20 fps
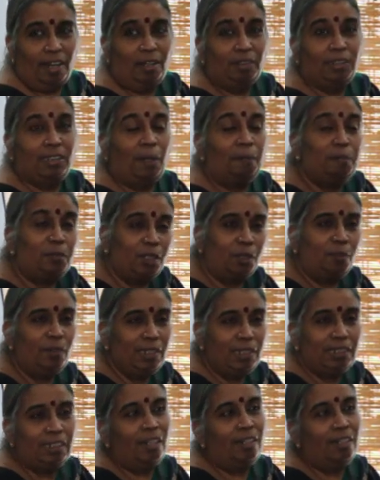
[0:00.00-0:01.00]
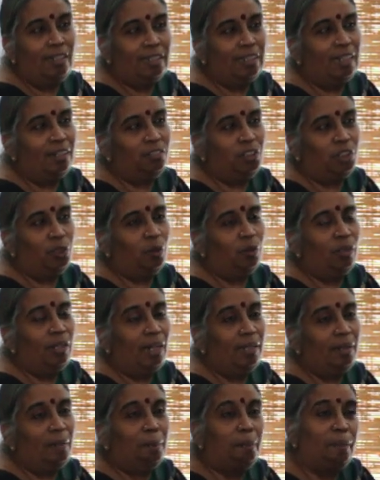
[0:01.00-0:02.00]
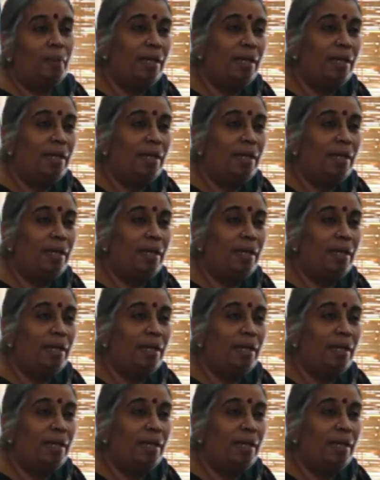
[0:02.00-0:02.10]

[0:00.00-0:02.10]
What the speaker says: Now, subsequent studies have shown that the